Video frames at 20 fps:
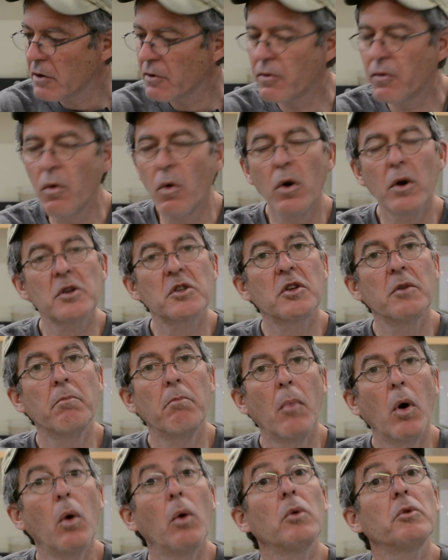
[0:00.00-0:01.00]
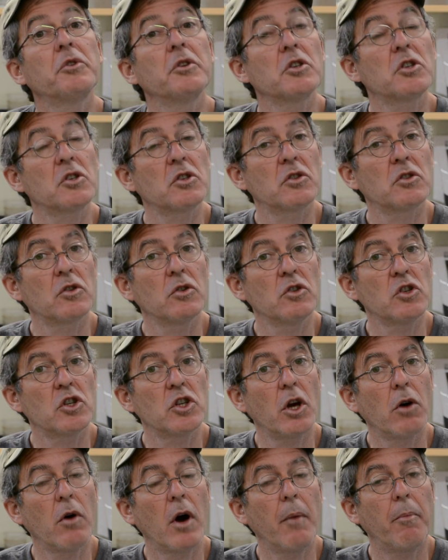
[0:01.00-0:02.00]
for some mold to
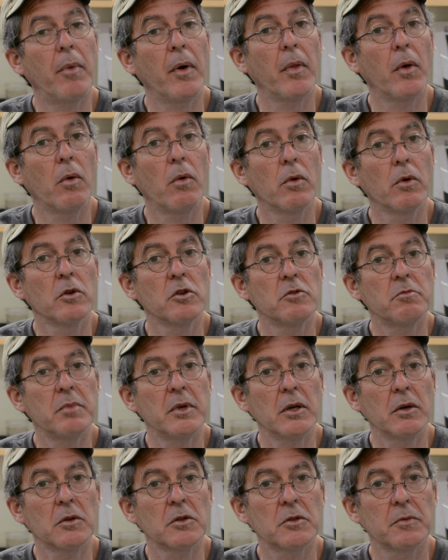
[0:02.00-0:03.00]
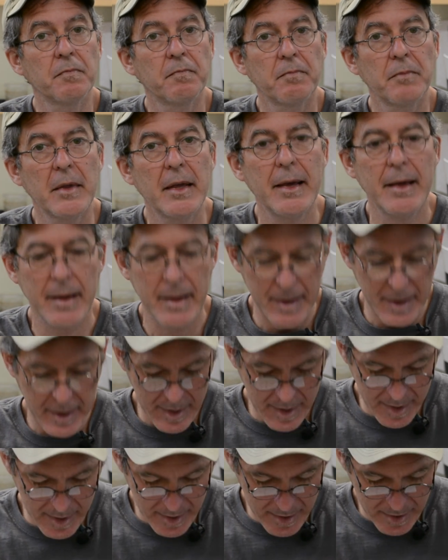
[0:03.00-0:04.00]
show up on the orange peels,
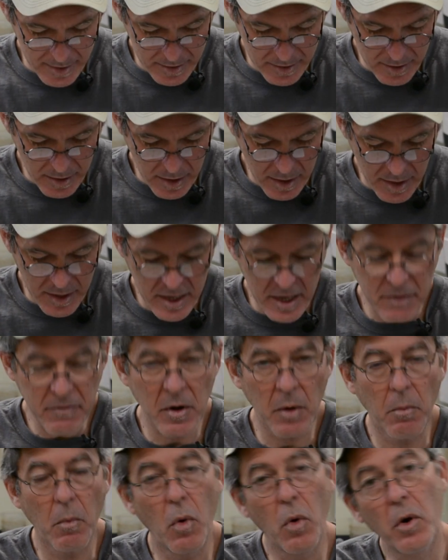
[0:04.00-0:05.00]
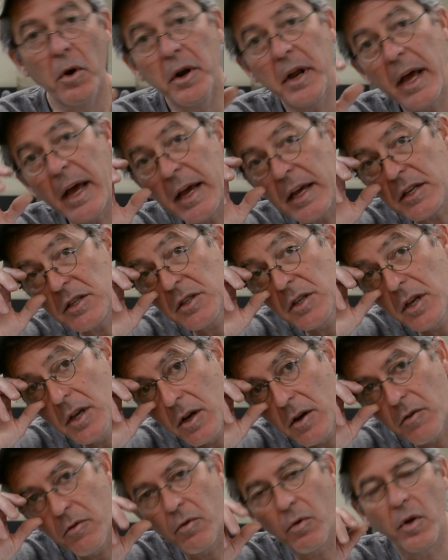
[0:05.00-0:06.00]
and even more days
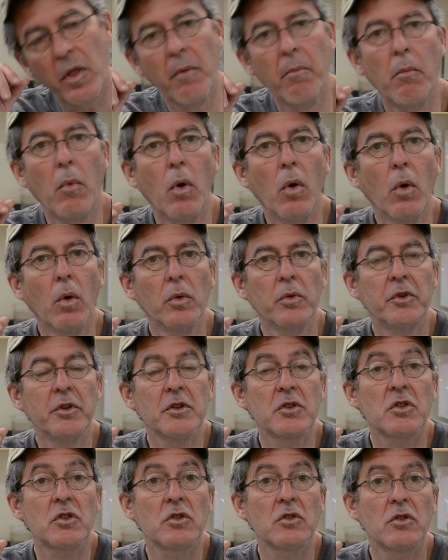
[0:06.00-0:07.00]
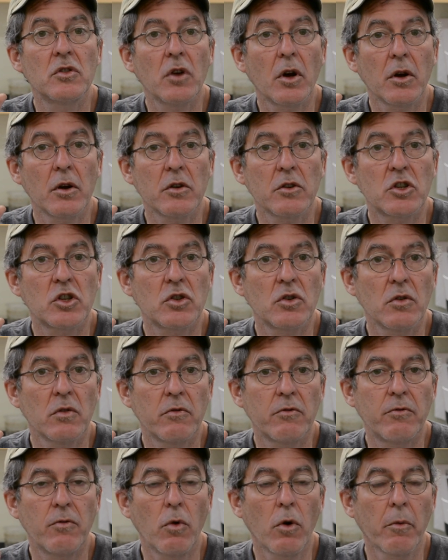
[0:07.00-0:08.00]
for the mold to start
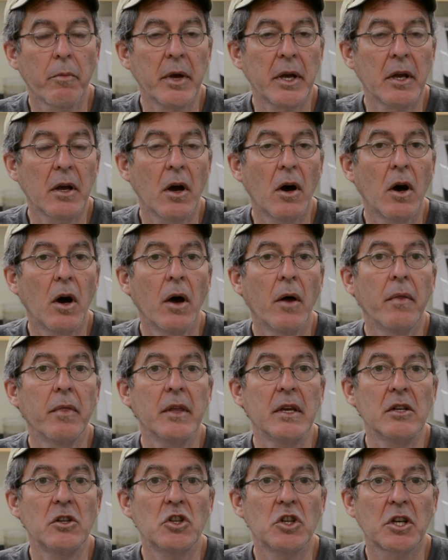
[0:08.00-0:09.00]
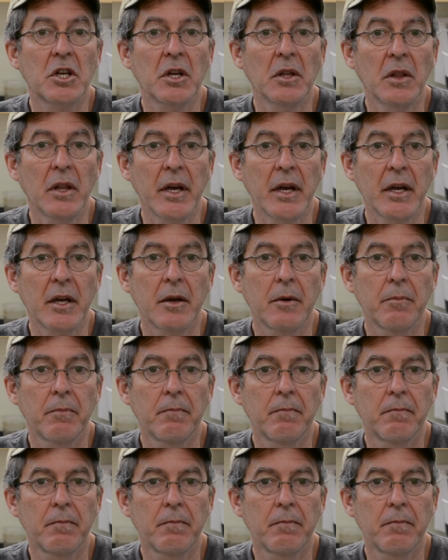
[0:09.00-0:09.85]
forming on the chicken leg.